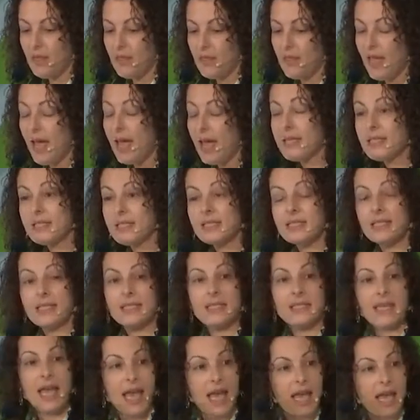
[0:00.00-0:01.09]
That is to
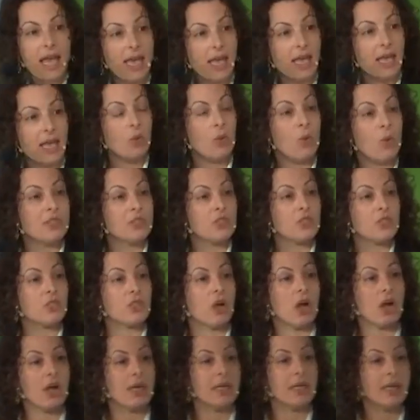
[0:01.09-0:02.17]
say, what
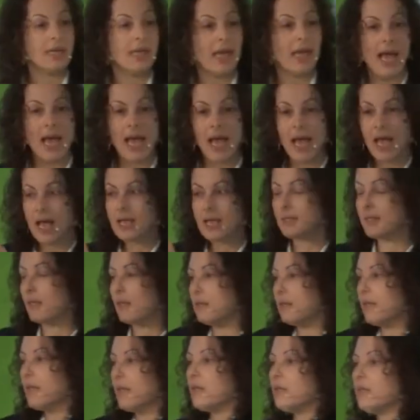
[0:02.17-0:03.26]
started as a
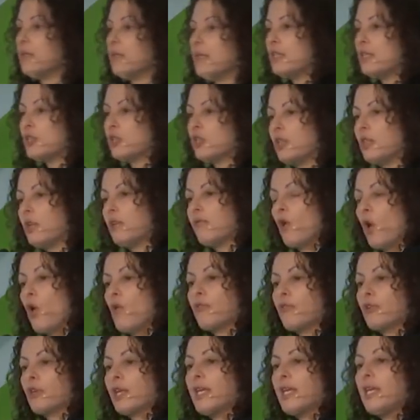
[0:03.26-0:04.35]
little initiative
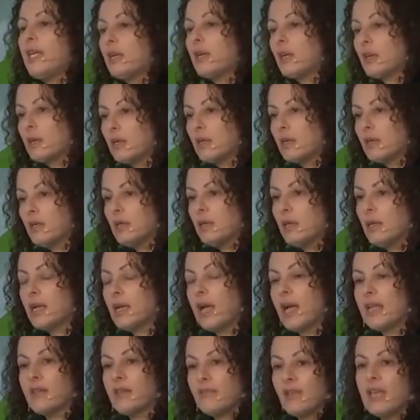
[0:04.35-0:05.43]
over here, a
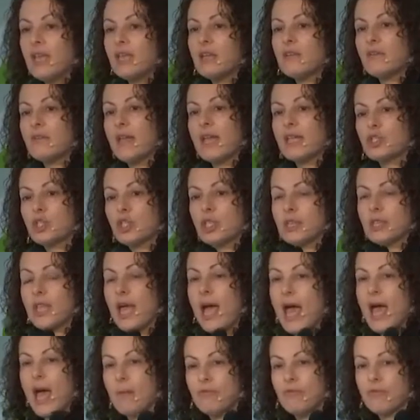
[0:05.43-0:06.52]
kind of innovation
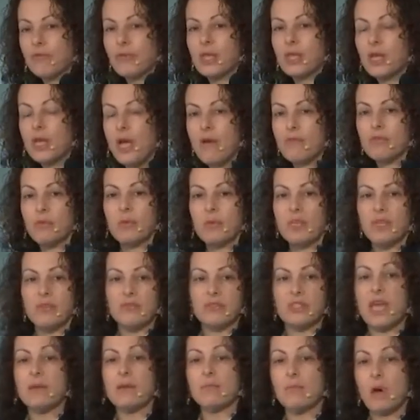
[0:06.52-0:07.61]
lab for the government
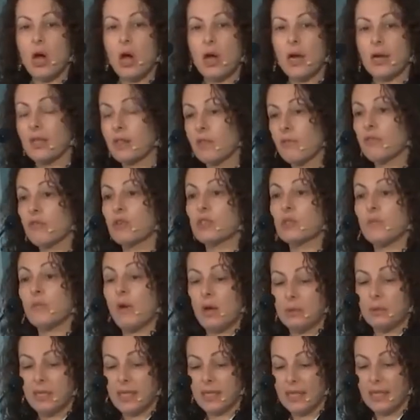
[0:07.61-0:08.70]
of Denmark and the first
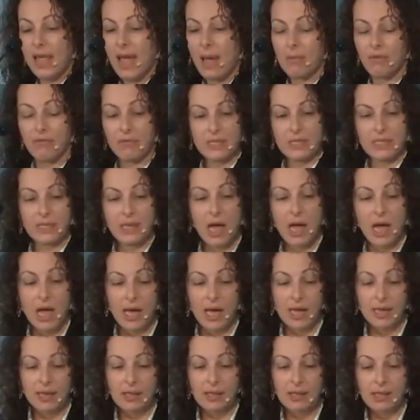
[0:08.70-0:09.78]
public lab of its
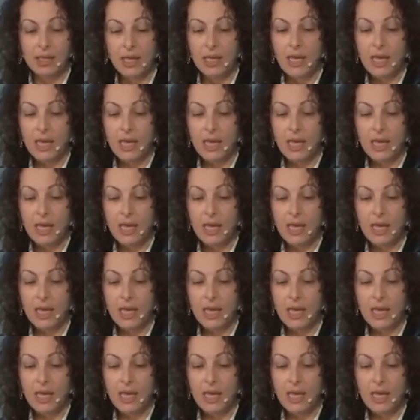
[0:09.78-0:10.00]
kind,